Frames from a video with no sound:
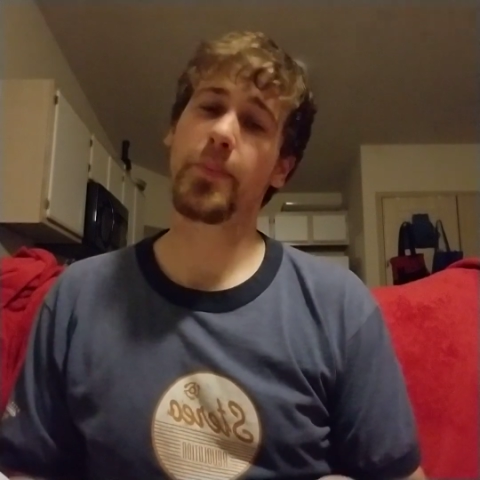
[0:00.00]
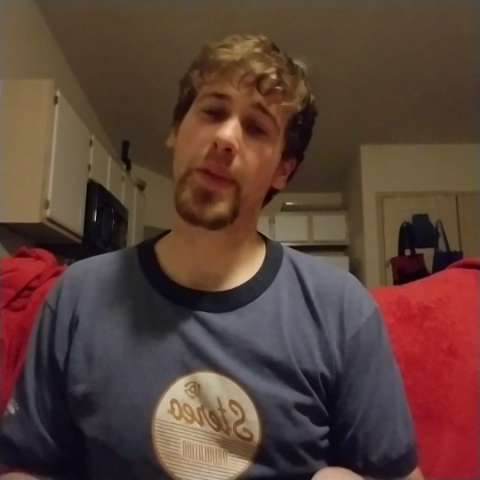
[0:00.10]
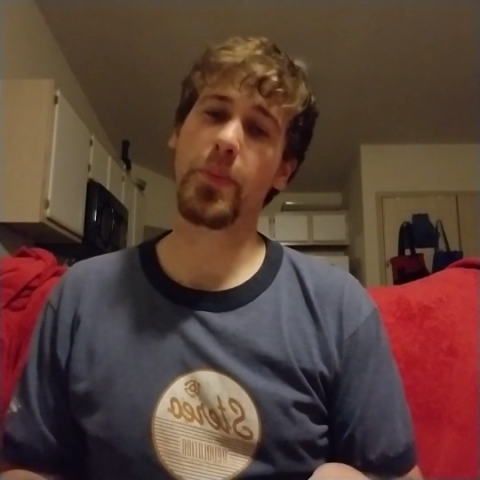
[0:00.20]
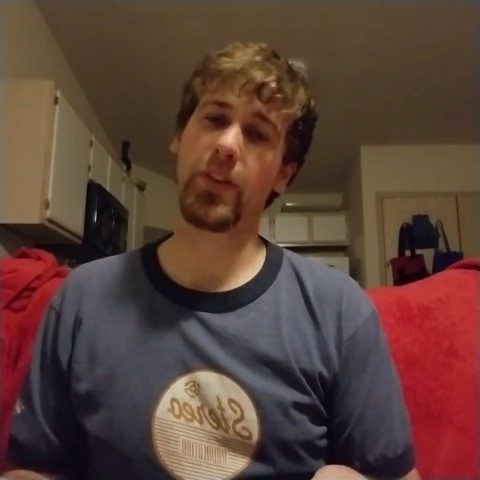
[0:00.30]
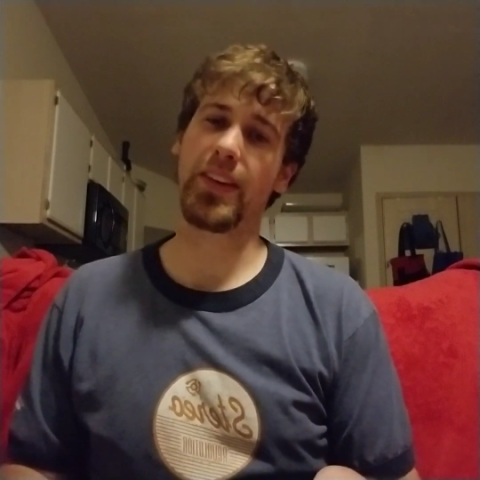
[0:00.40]

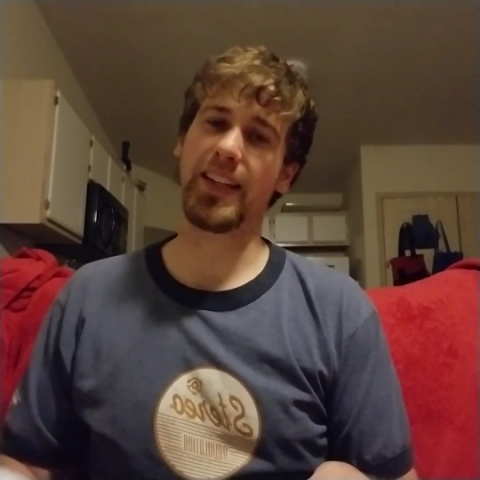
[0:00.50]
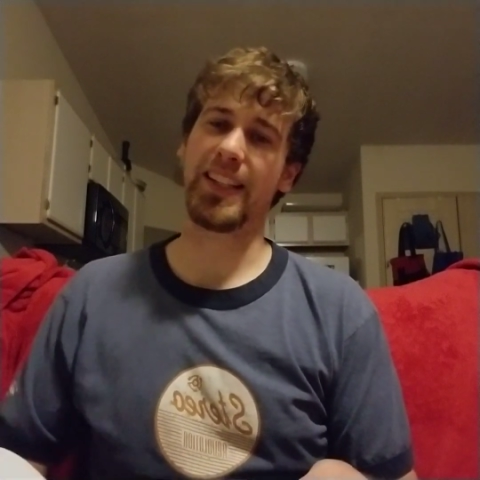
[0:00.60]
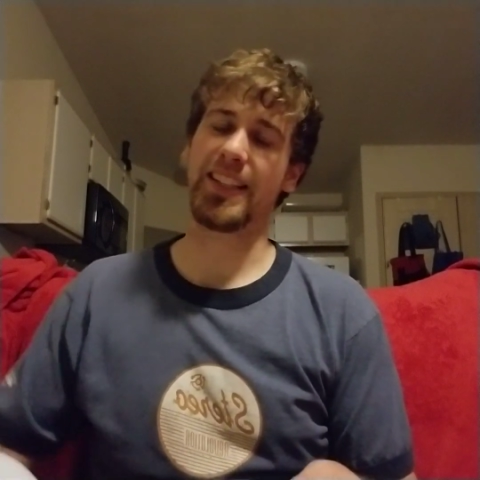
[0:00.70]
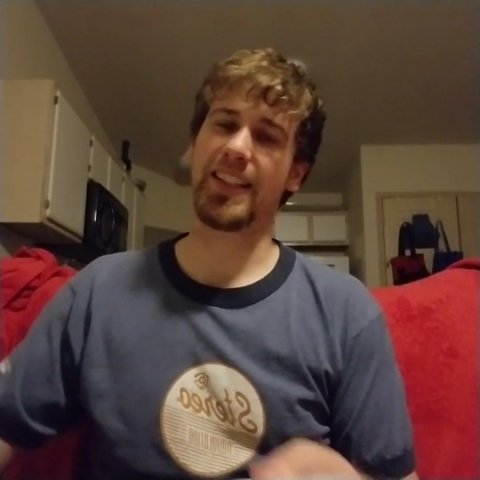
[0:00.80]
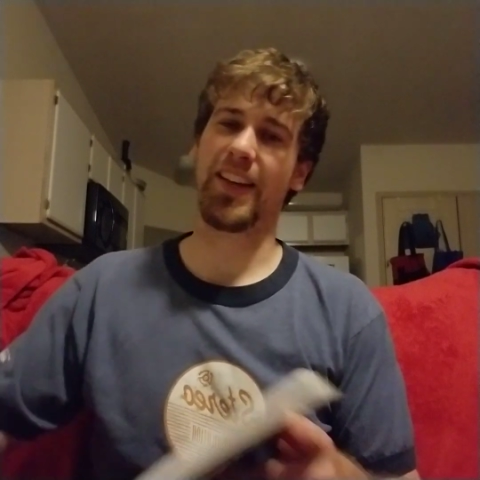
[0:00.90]
people
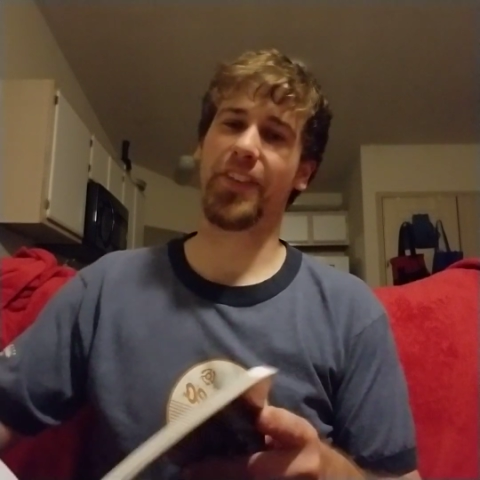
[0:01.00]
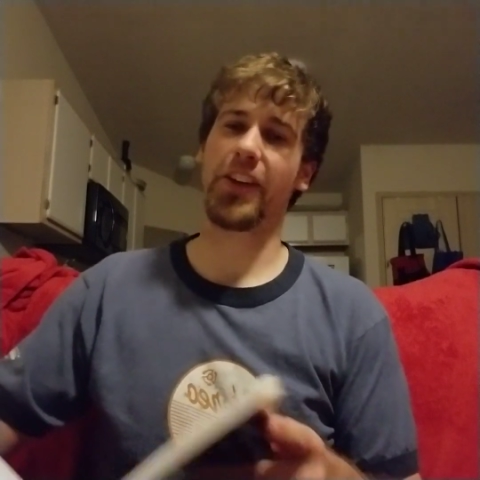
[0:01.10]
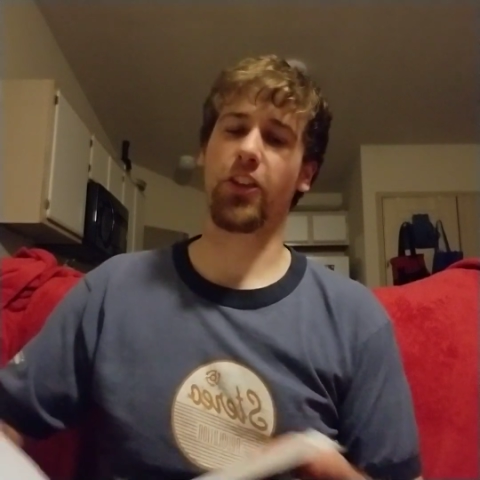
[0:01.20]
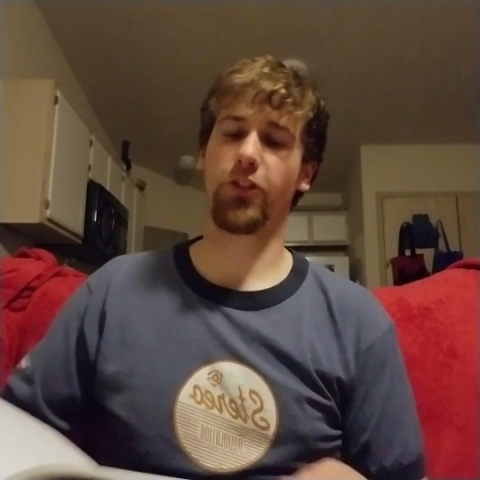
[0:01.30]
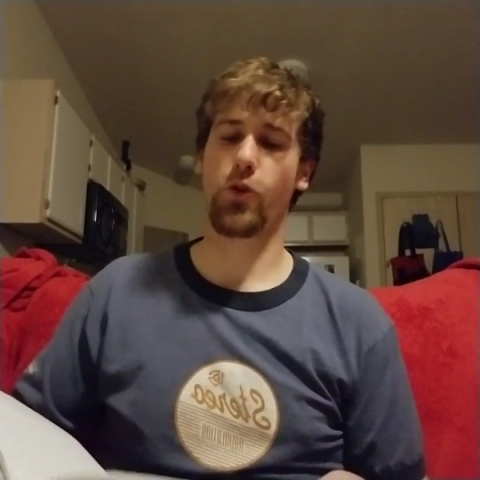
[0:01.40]
to
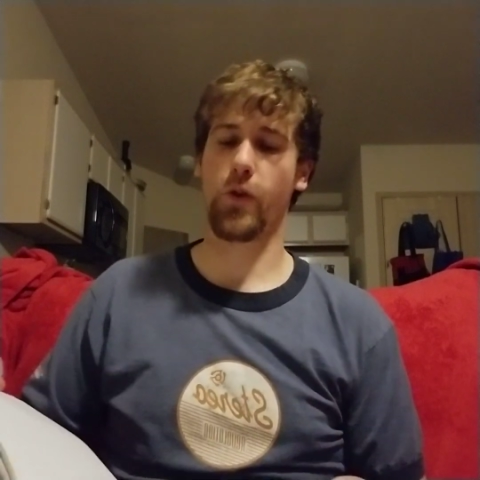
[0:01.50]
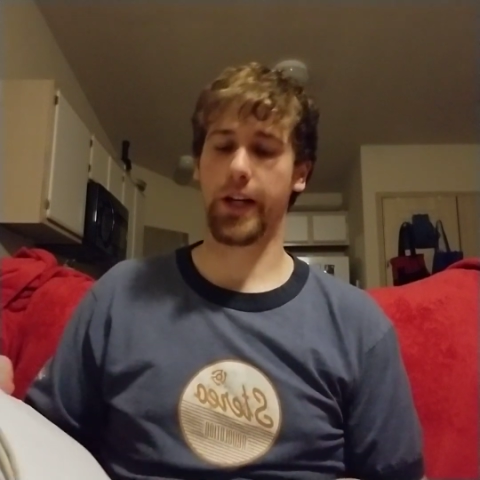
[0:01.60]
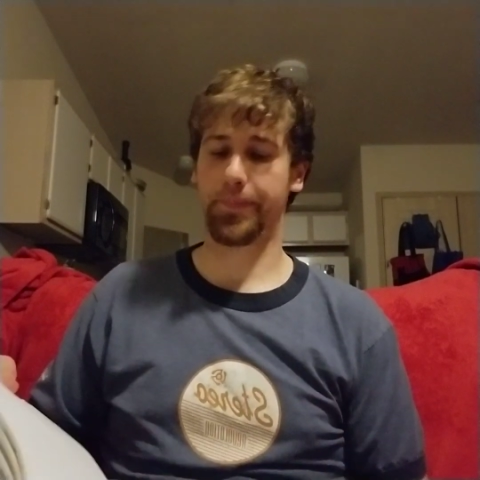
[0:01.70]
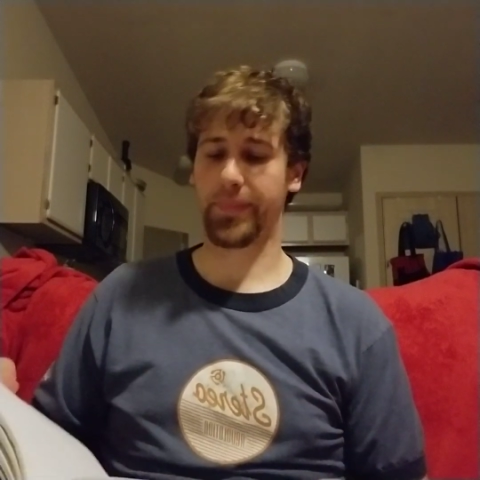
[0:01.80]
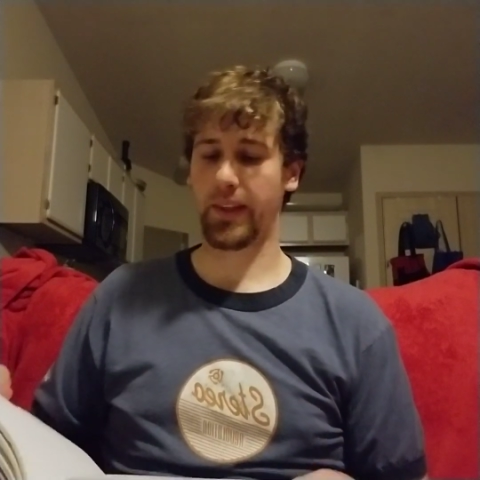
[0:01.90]
affect the
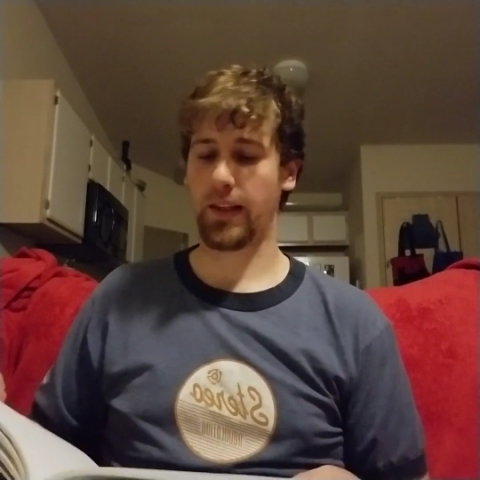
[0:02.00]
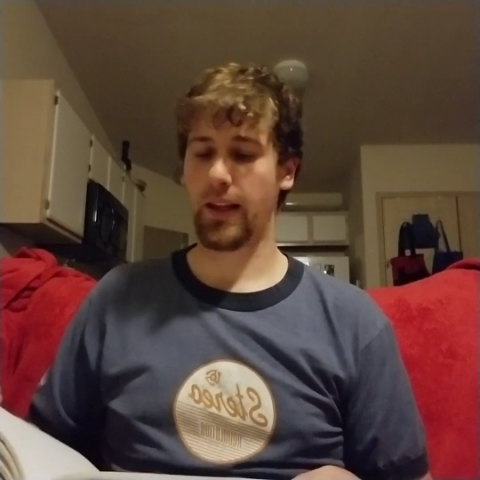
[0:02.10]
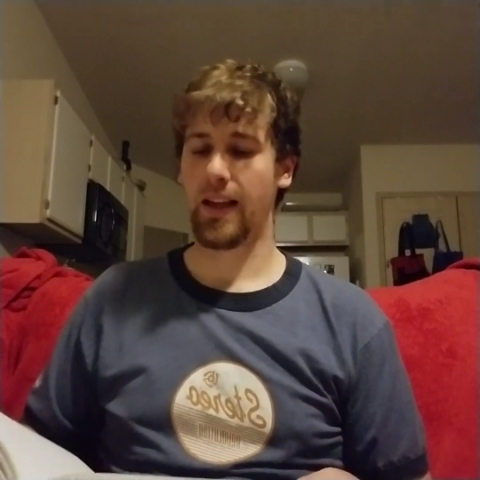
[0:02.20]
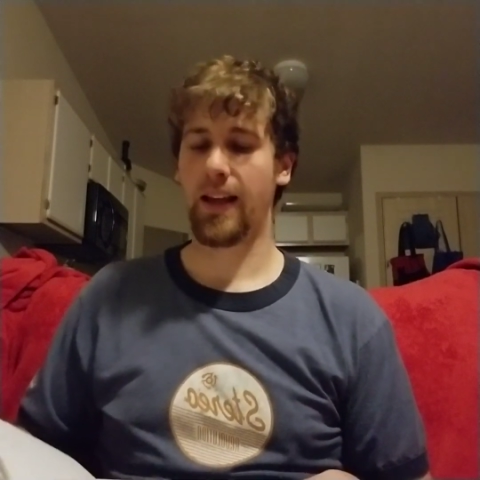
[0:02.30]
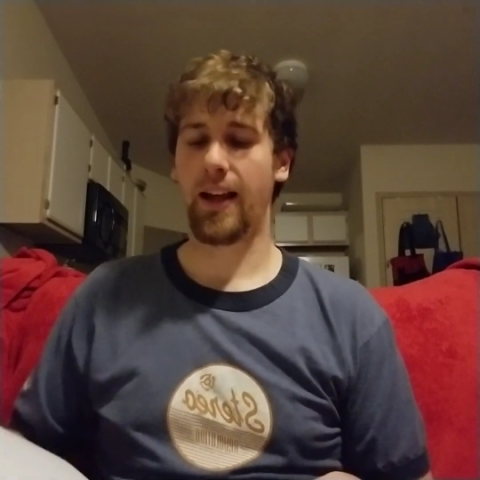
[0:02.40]
story.
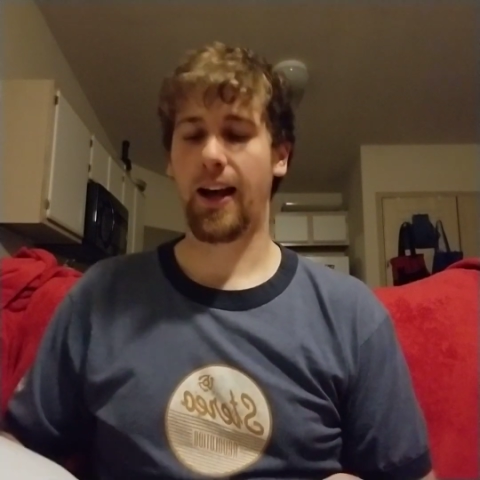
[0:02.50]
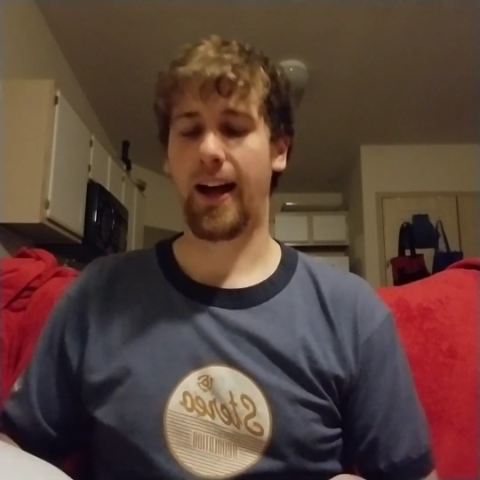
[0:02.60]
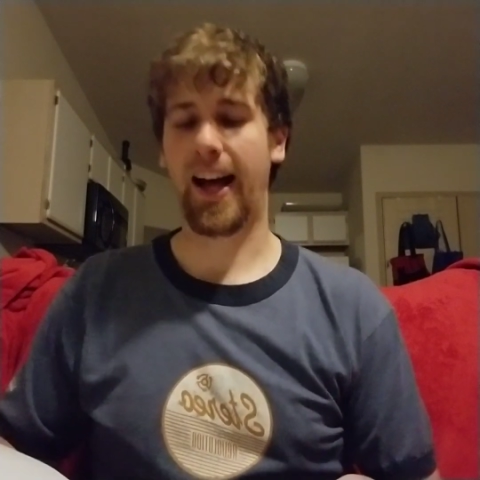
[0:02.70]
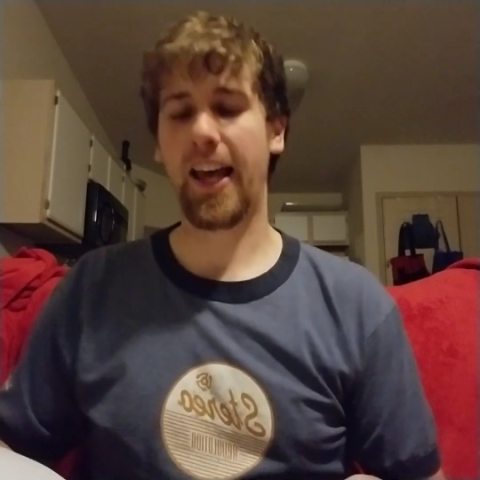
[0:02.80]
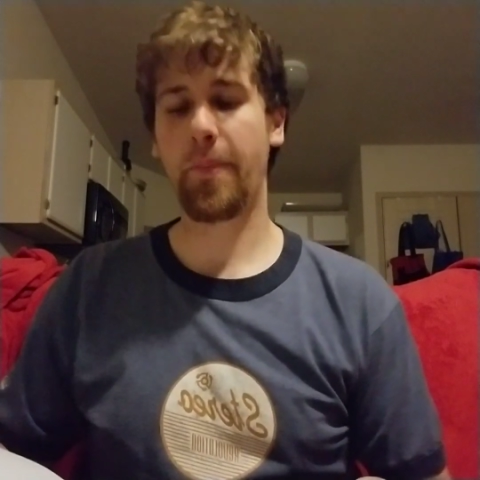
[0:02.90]

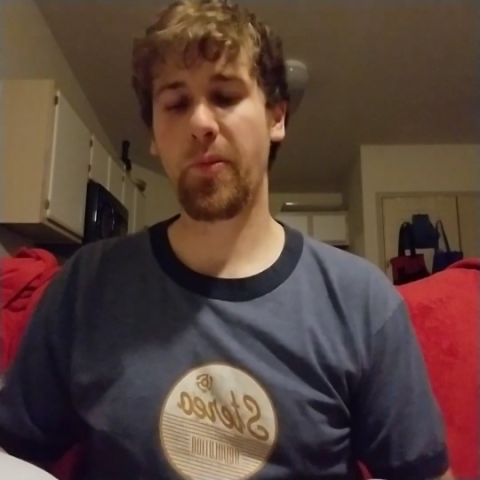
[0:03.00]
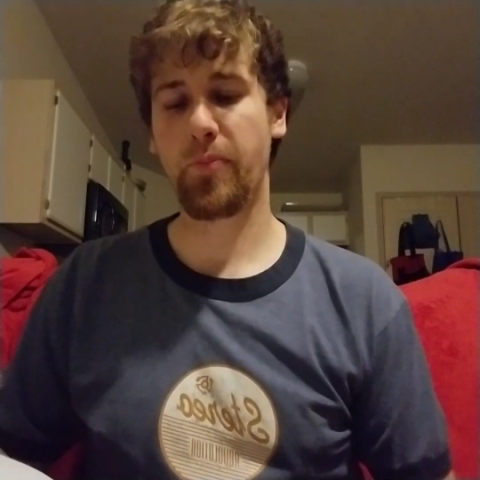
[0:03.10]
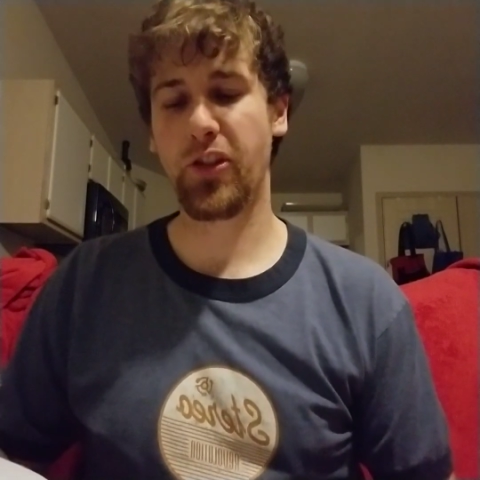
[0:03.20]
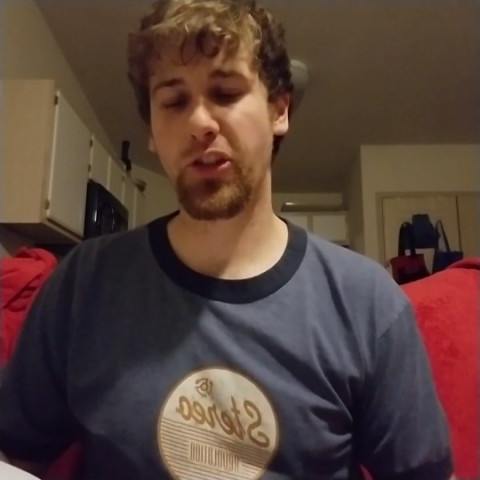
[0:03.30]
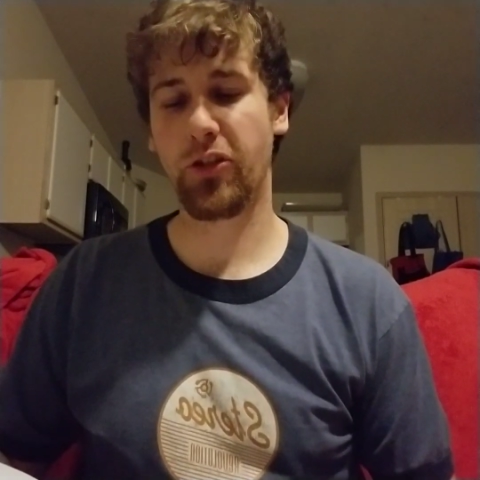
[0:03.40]

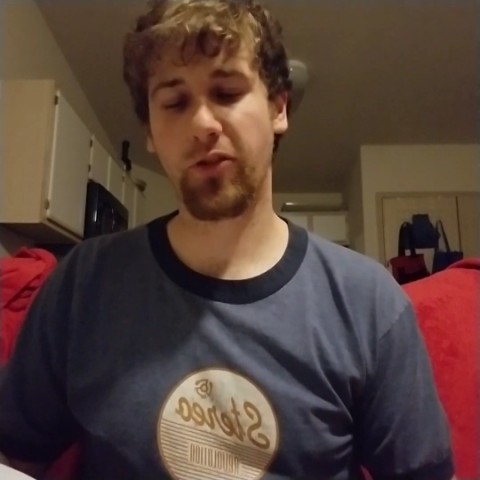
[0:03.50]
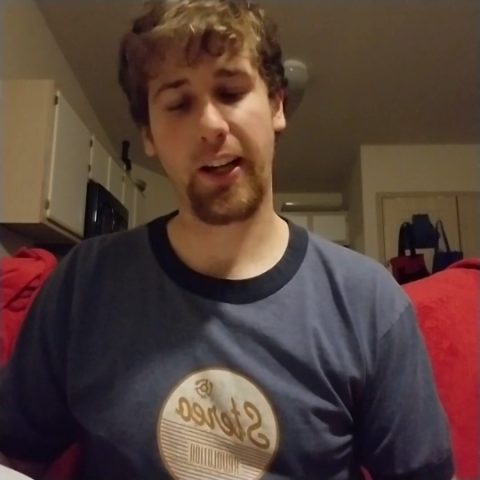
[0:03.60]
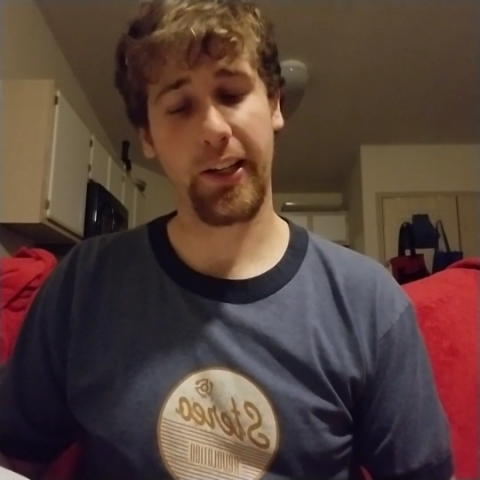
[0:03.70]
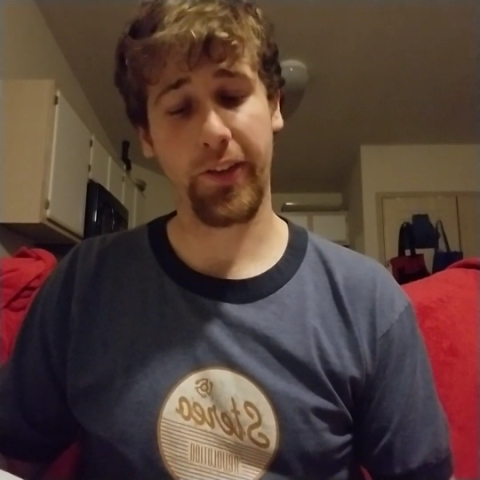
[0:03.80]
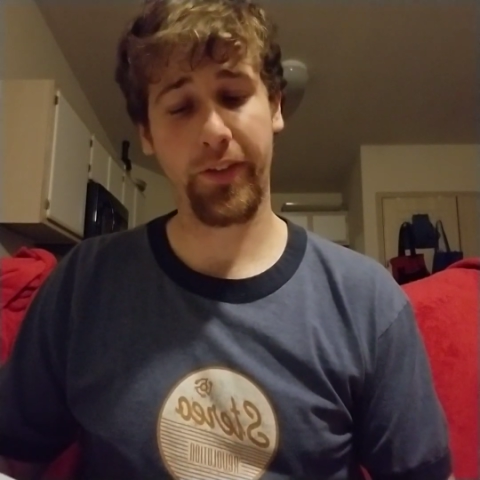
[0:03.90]
Mr.
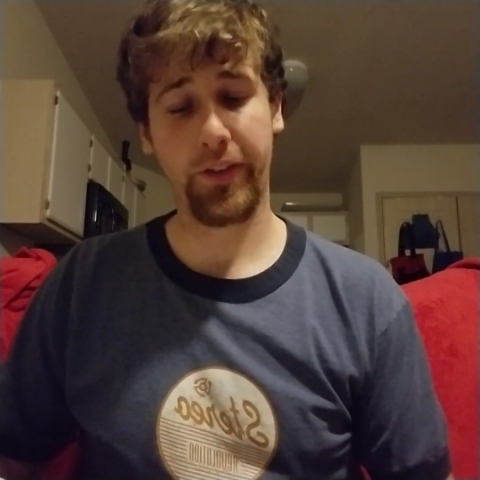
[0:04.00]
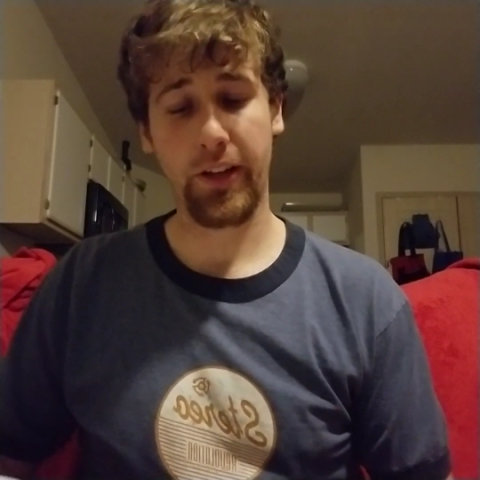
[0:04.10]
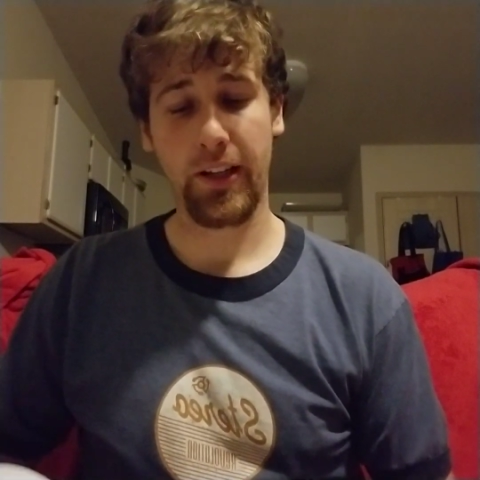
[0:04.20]
Rev,